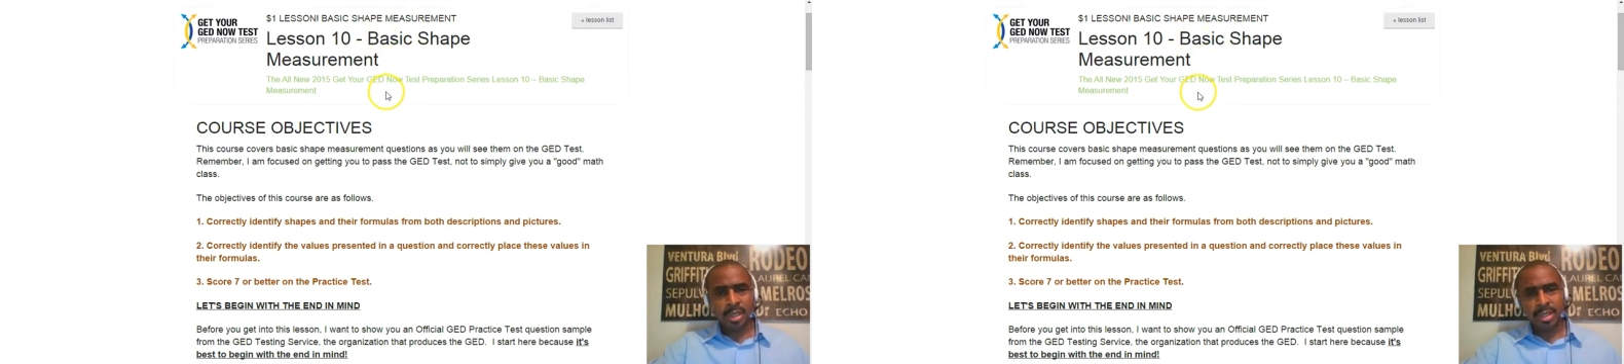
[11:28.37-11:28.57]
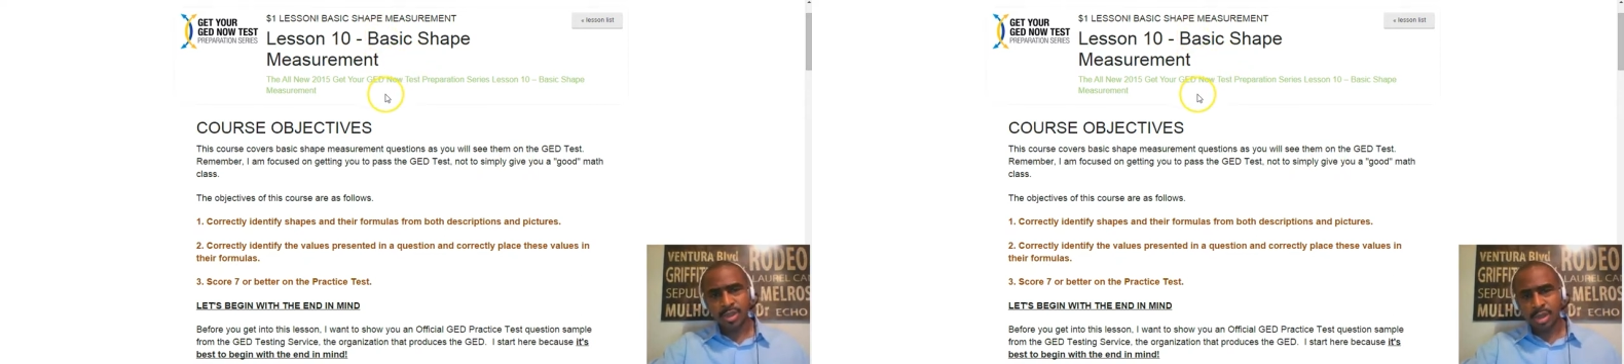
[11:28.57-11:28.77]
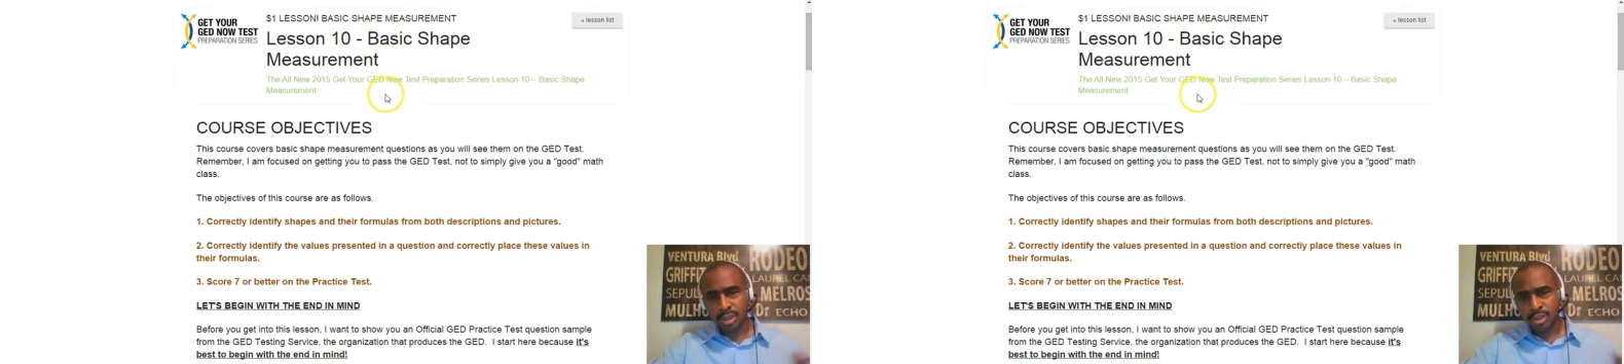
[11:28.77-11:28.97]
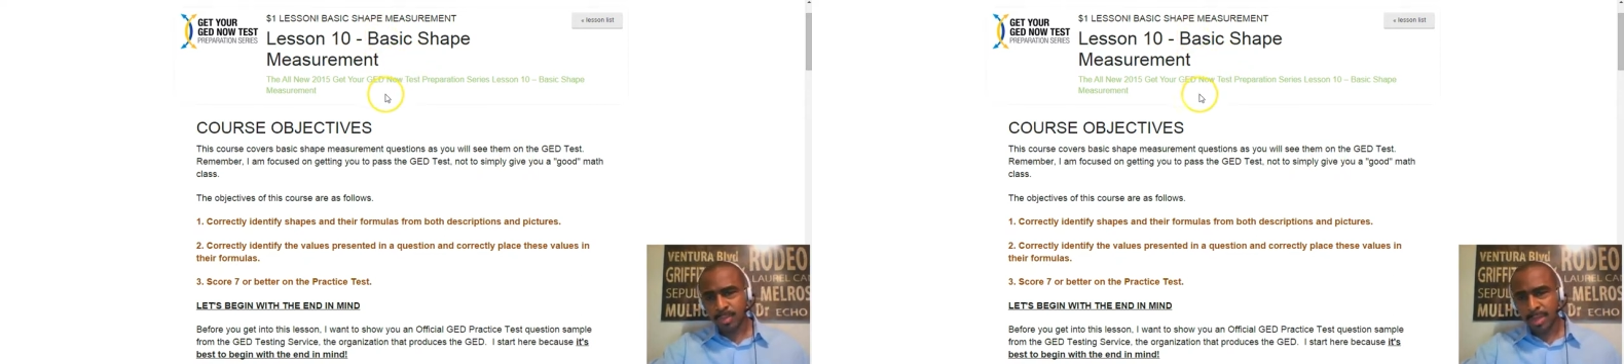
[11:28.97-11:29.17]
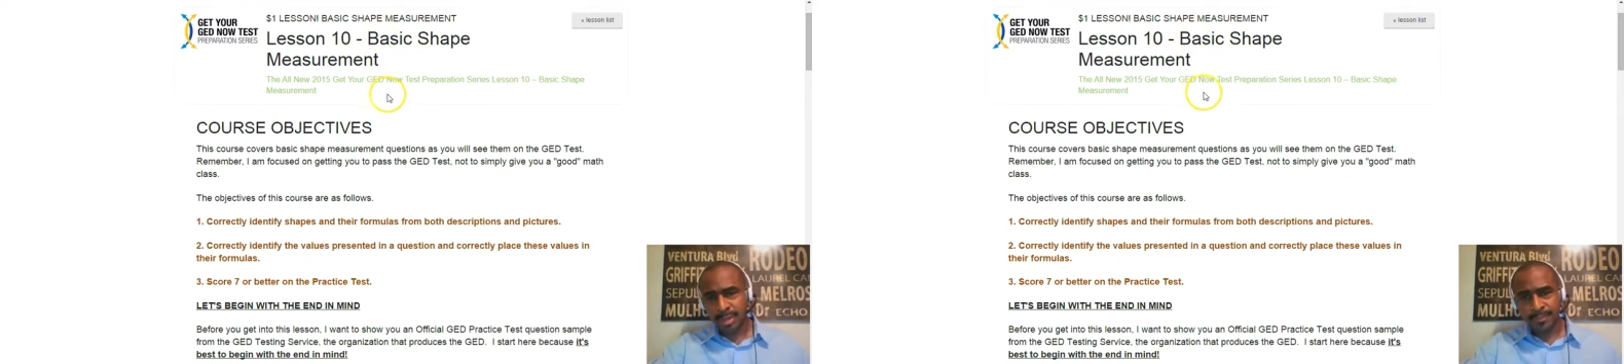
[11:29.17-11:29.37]
It talks
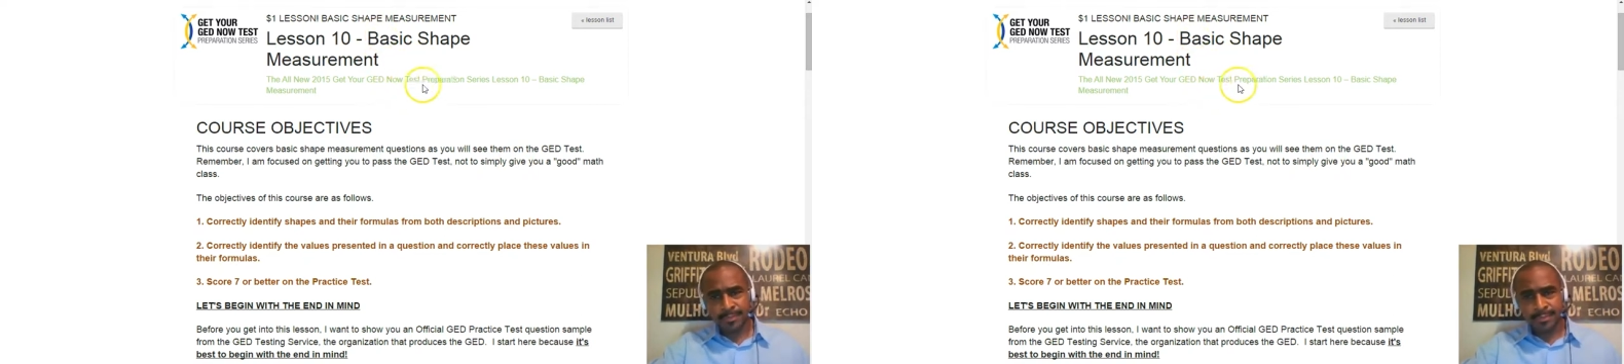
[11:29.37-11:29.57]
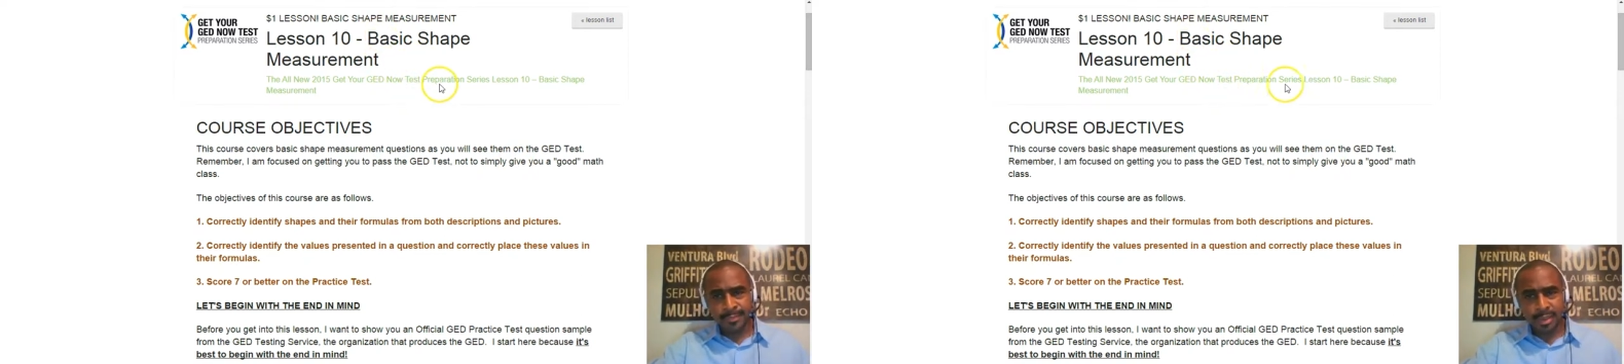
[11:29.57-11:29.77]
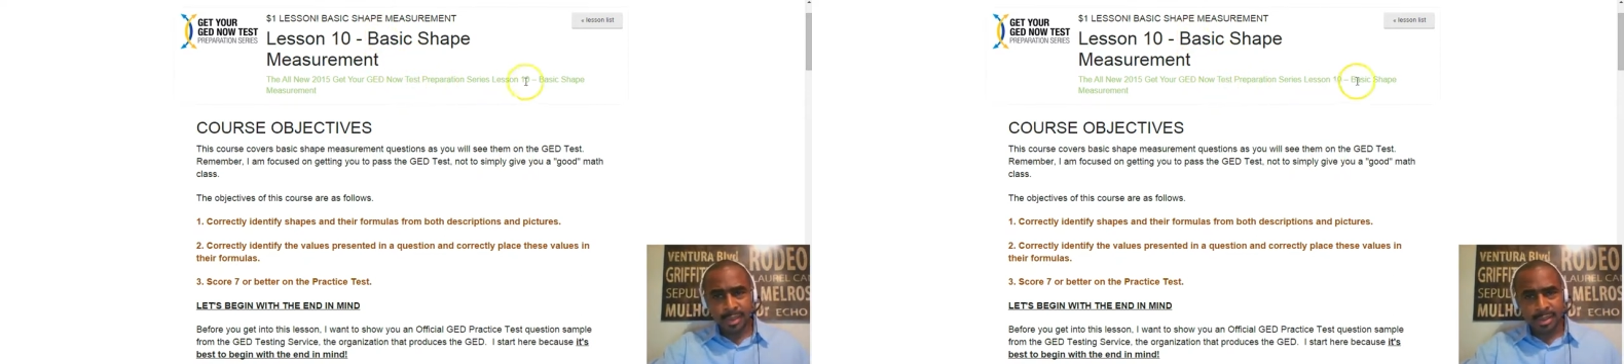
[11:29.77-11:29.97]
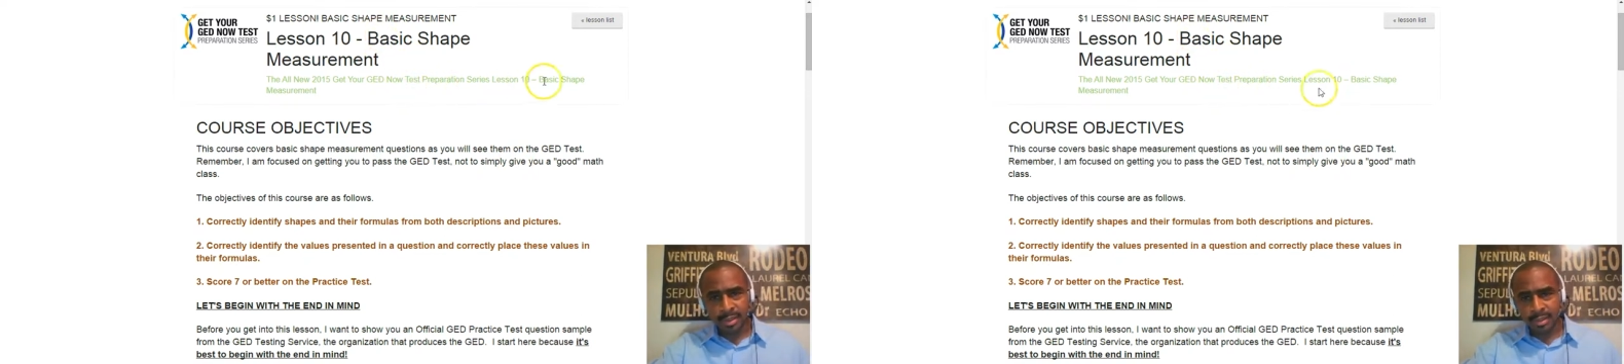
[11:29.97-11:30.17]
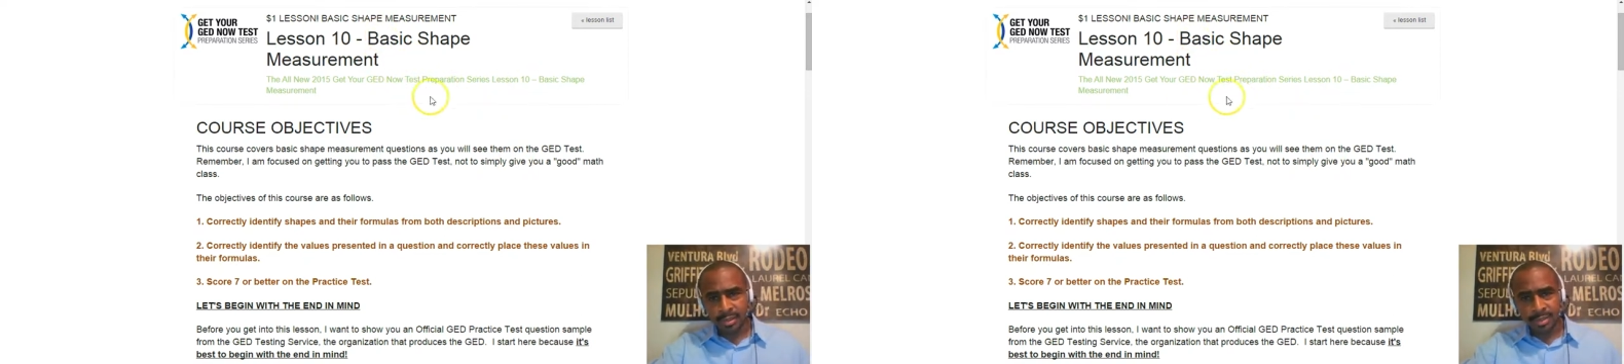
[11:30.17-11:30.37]
about
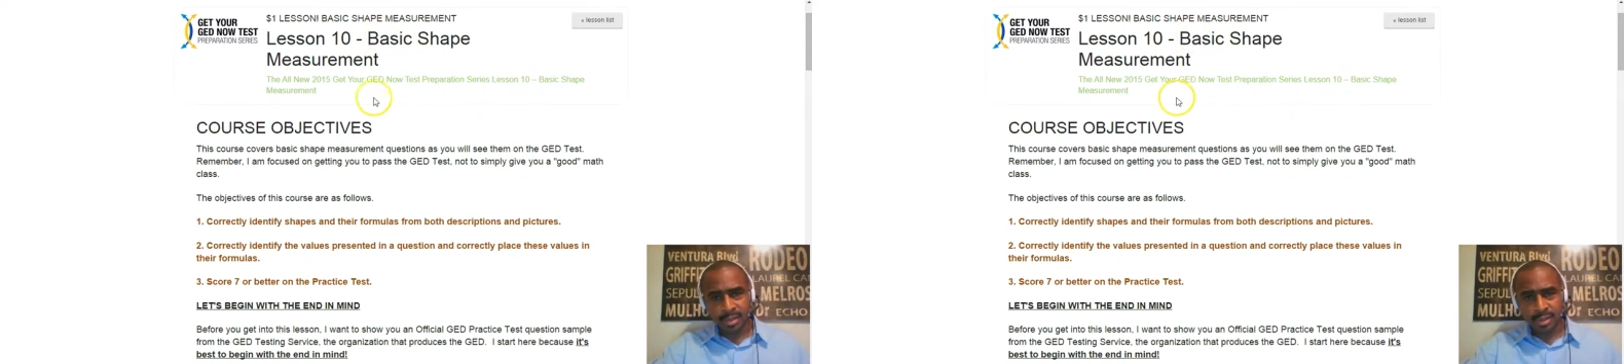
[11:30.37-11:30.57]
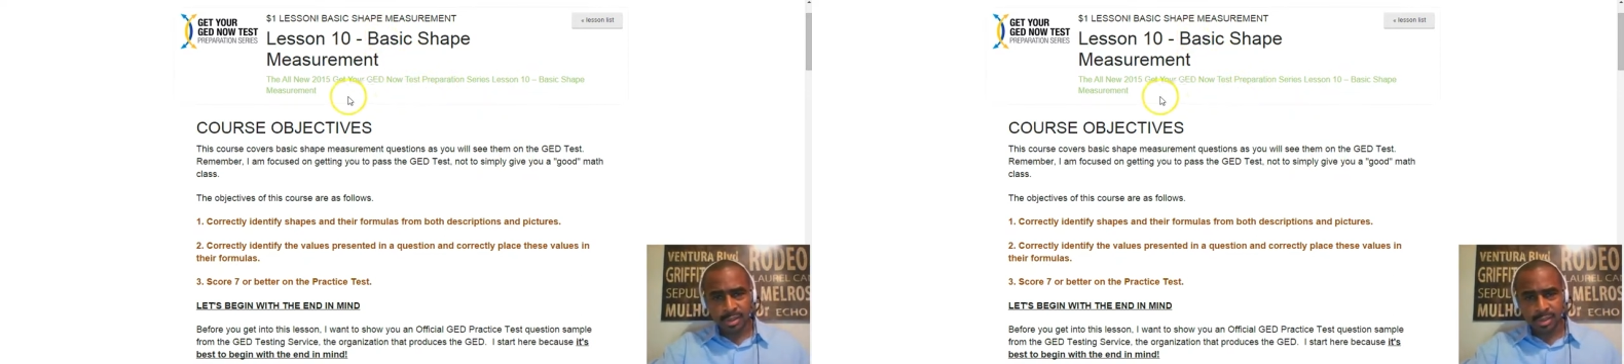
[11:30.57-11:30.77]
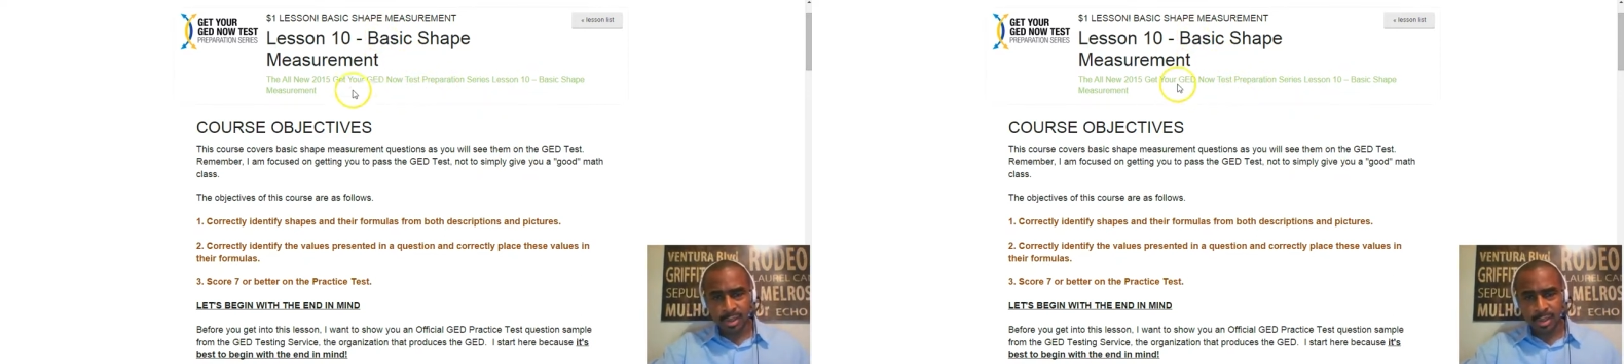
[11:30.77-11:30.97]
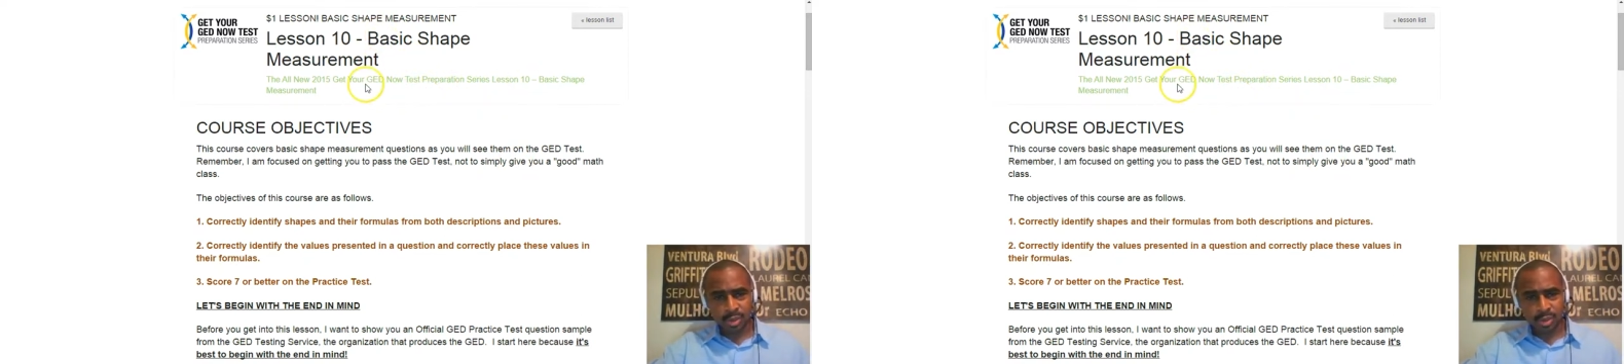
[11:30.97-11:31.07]
this